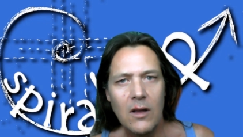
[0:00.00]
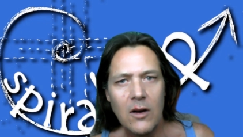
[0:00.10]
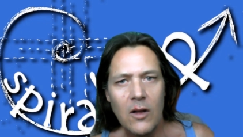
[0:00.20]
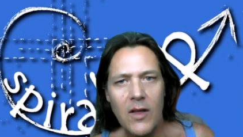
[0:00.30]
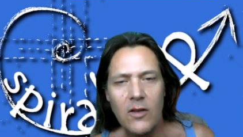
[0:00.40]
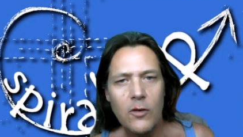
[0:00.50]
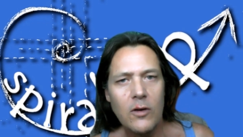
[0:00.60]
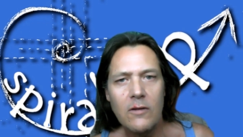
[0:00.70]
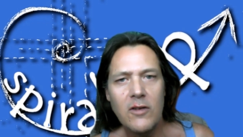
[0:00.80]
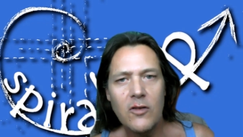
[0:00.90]
You know, then
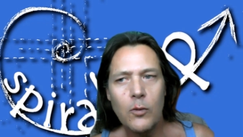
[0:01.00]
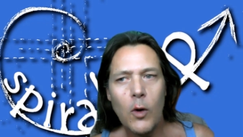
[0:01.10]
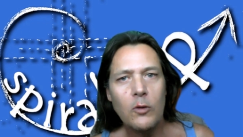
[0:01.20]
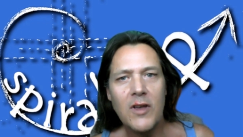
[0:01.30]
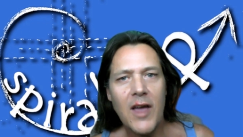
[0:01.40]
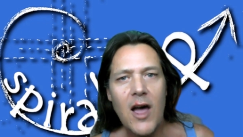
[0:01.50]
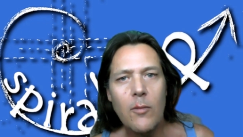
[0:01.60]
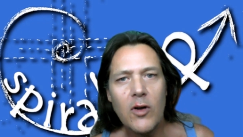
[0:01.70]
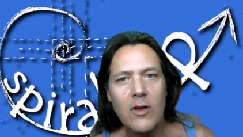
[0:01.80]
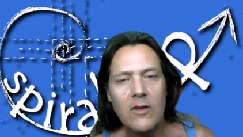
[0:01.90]
sort of just waltzing
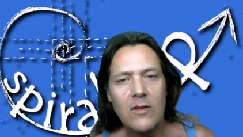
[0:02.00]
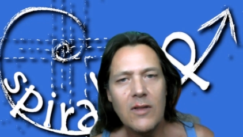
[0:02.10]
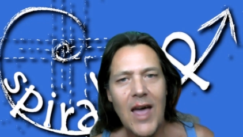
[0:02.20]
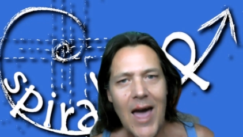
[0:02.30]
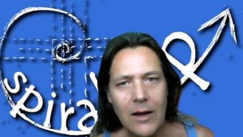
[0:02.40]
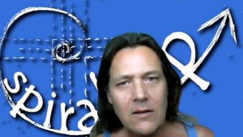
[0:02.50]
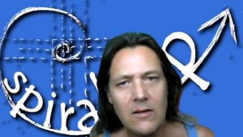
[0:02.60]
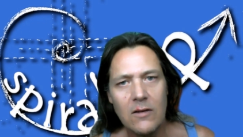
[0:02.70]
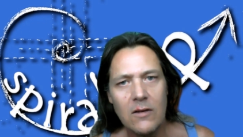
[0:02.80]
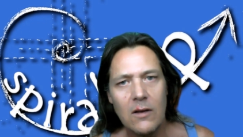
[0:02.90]
out because they're
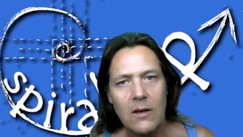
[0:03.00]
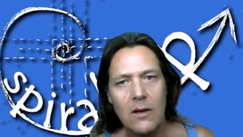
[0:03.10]
actors.